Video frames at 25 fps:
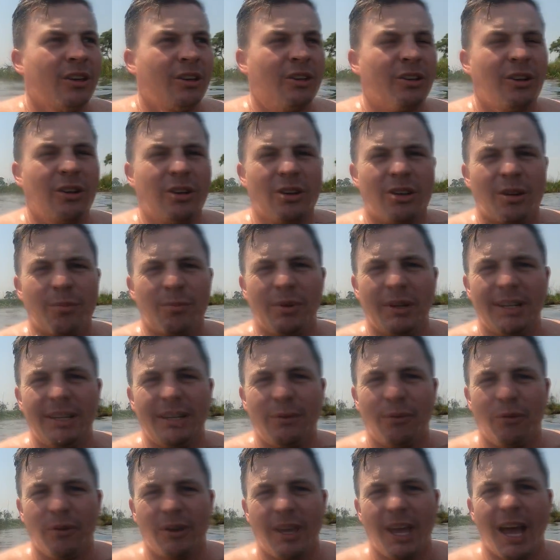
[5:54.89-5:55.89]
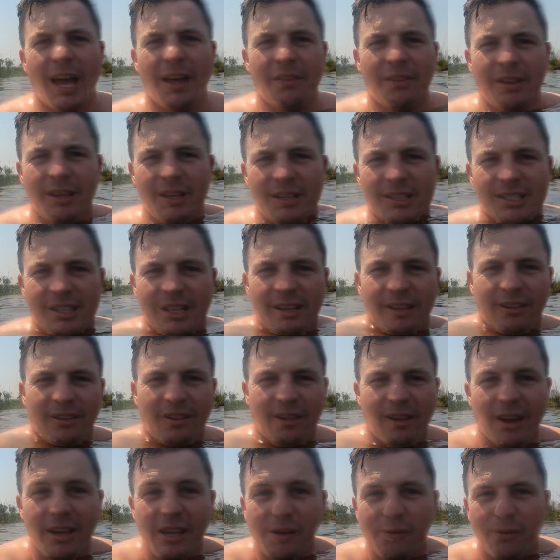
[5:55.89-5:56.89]
You completely forget that it's like
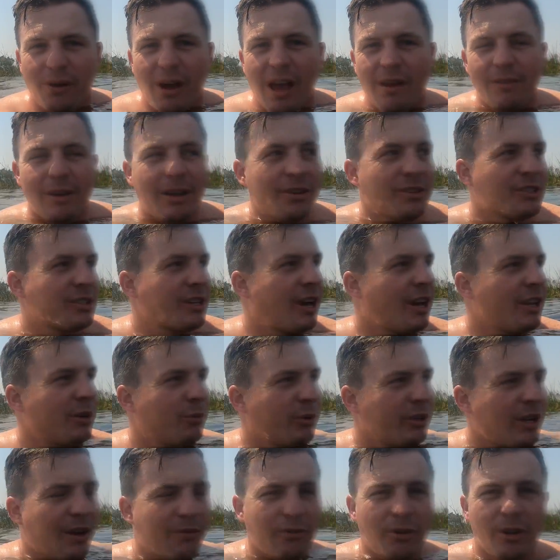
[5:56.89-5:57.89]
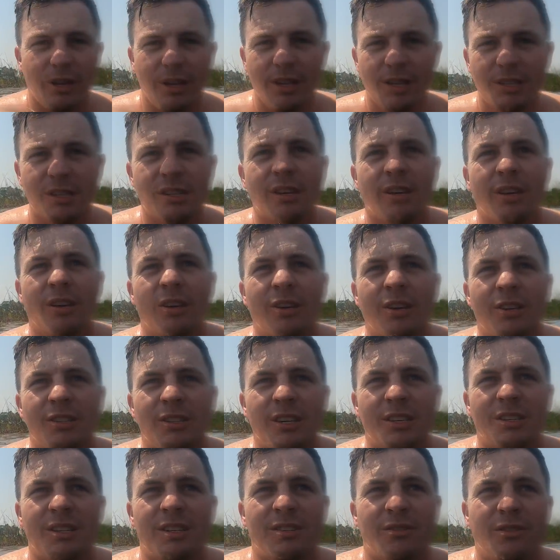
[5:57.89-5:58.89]
35 outside or whatever it is, because
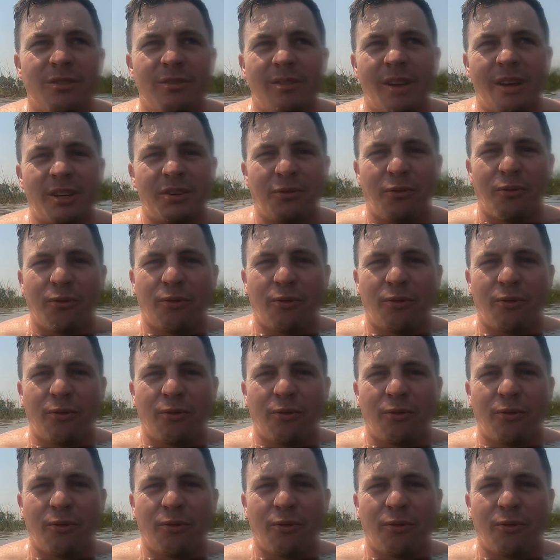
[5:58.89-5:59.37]
this is nice